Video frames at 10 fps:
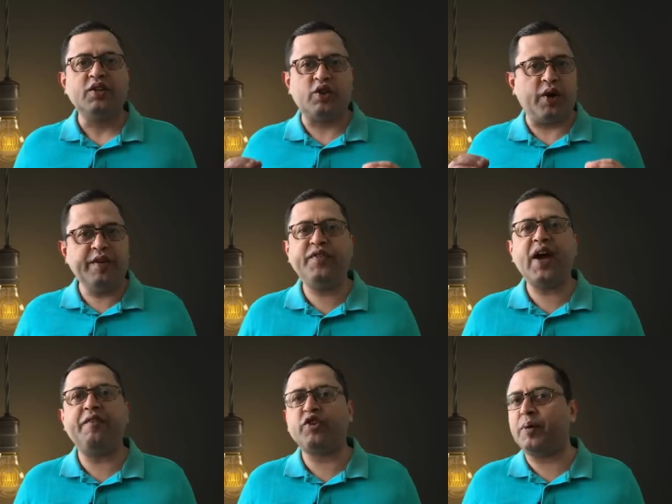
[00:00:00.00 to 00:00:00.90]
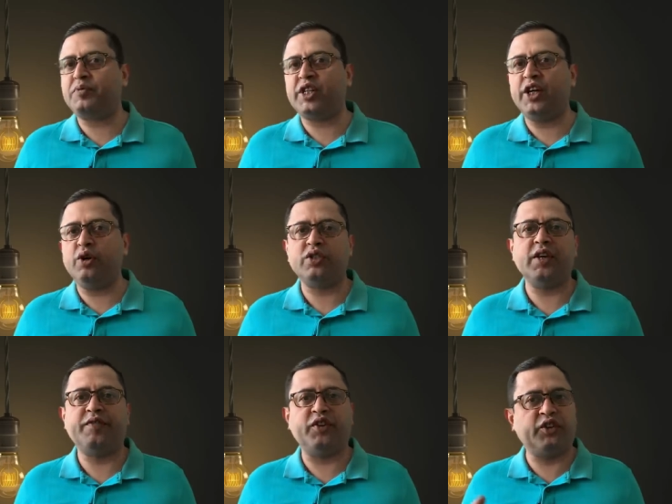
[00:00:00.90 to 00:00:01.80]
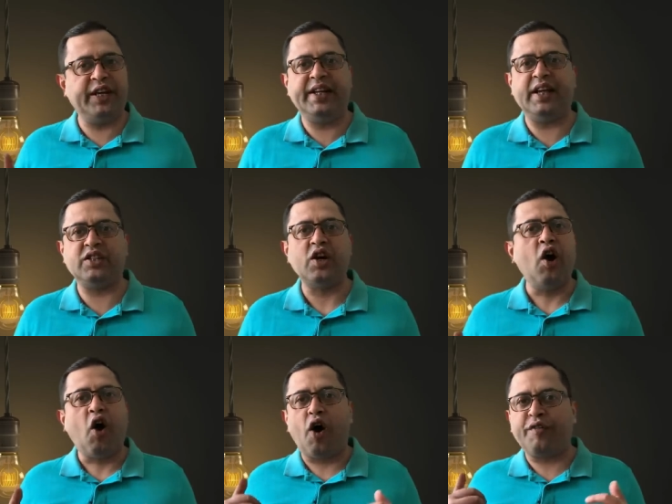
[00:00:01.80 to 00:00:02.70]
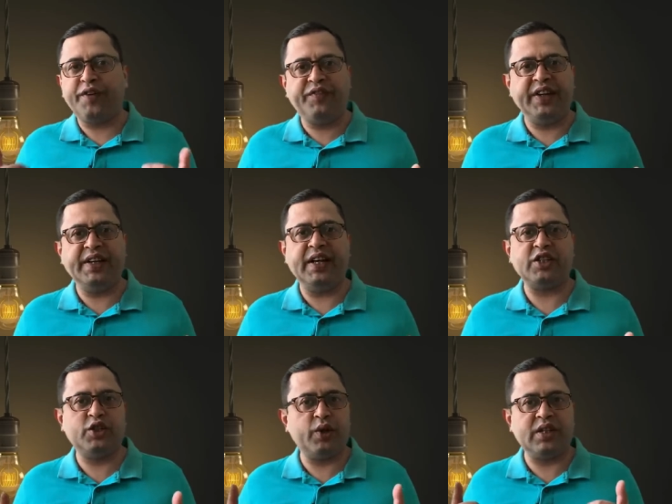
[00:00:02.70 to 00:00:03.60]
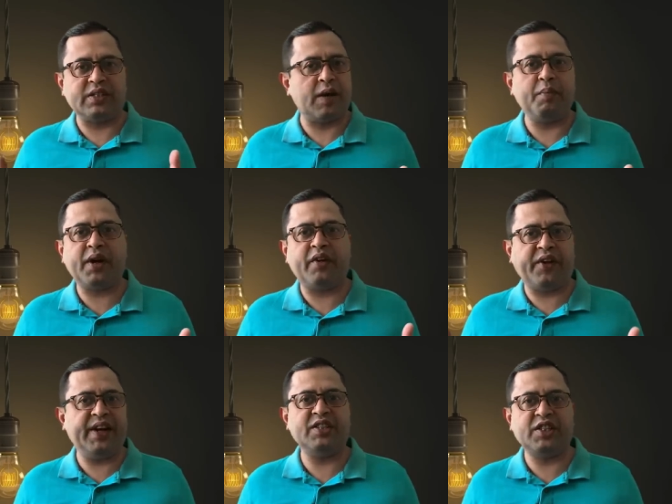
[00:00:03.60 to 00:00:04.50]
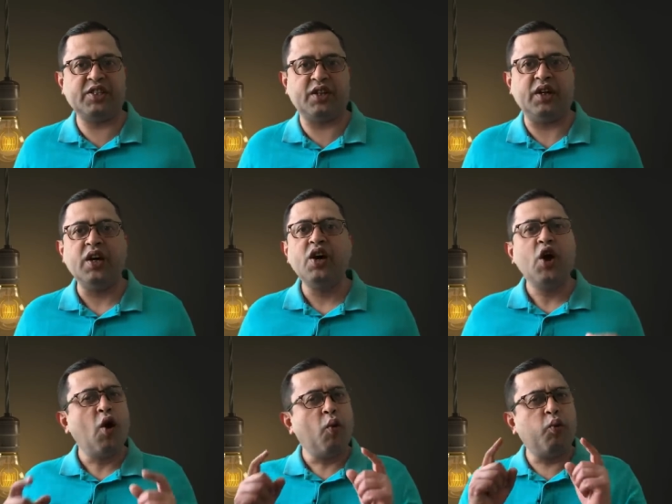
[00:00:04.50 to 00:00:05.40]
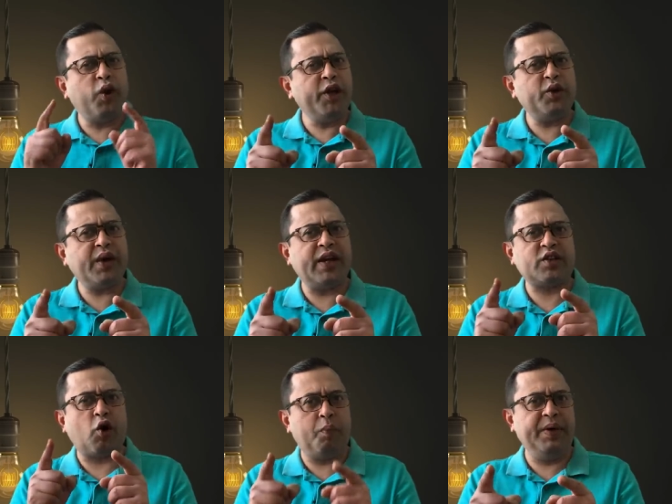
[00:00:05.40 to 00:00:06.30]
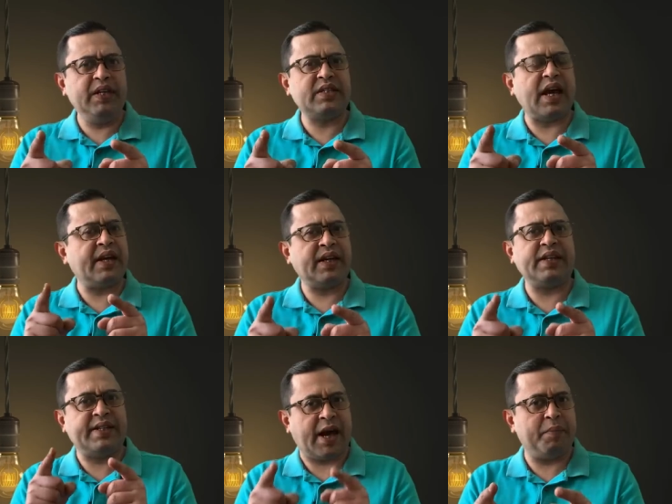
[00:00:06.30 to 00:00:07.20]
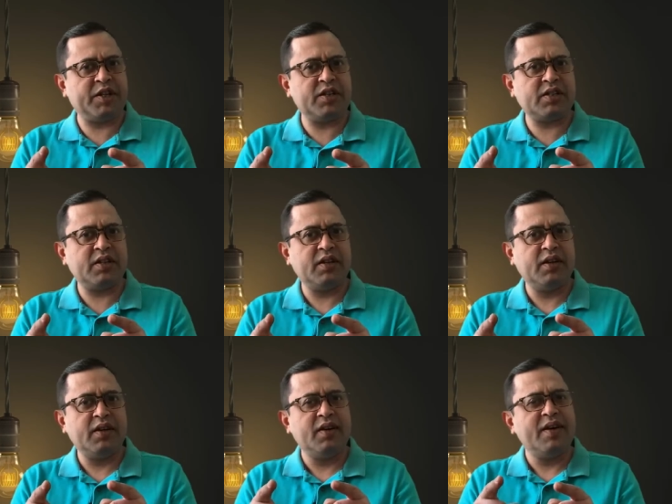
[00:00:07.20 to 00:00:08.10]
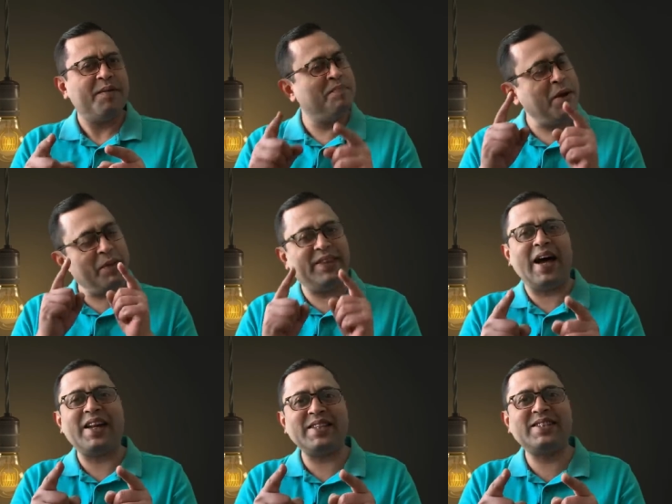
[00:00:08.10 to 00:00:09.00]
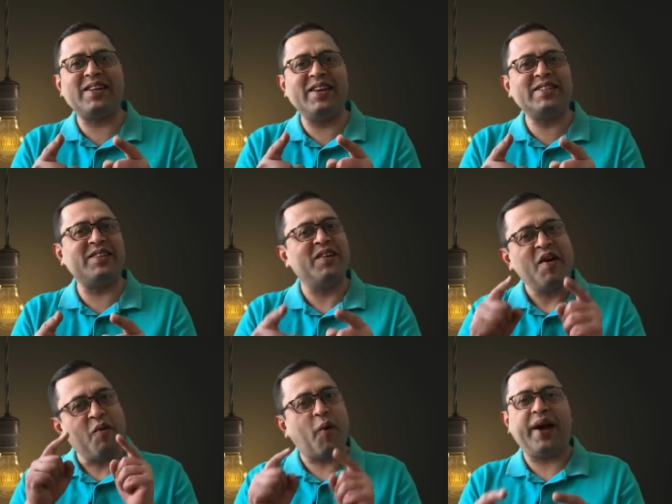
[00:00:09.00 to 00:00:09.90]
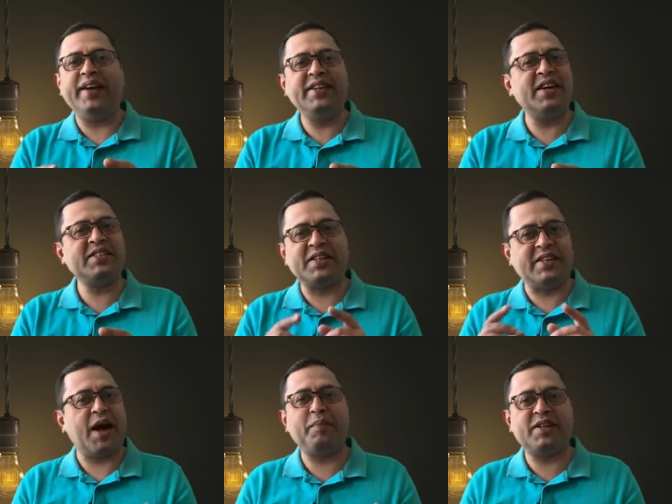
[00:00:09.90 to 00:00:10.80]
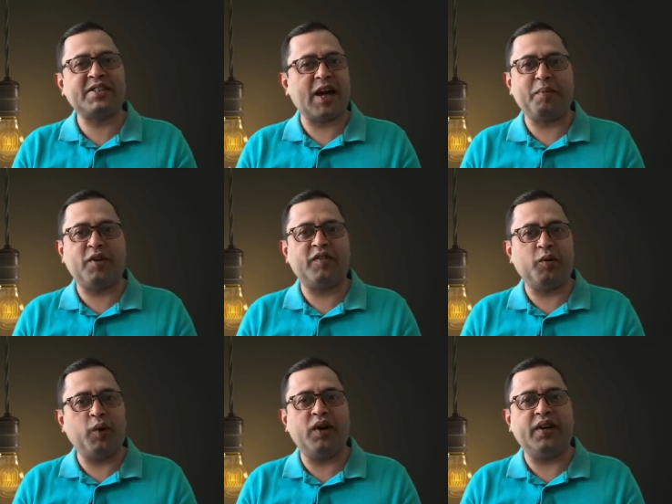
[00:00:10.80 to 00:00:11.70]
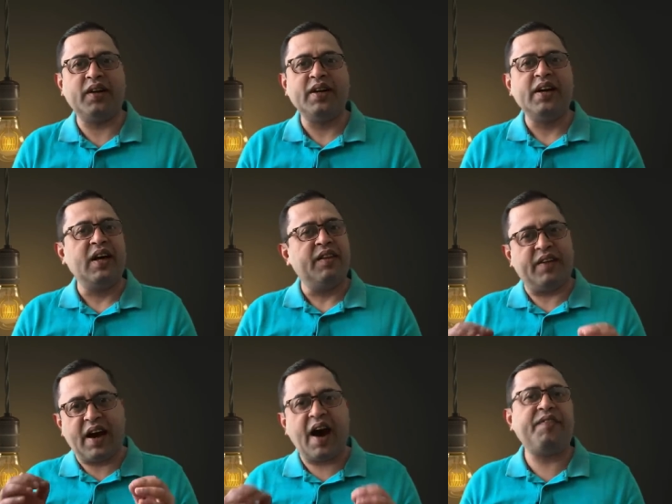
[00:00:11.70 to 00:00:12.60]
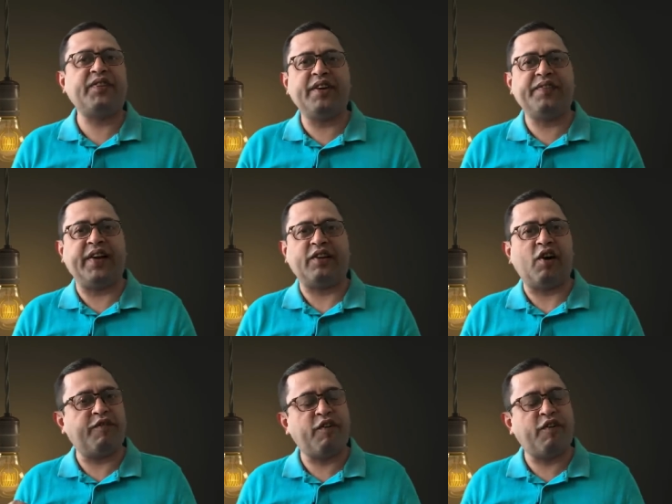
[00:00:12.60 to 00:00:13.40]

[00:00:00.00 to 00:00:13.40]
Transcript: So if you have to abstain yourself for 3 days or 15 days during summer and rainy season, wouldn't you get obese and get diabetes? Maybe that is the reason why India is the diabetes capital of the world, the after effect of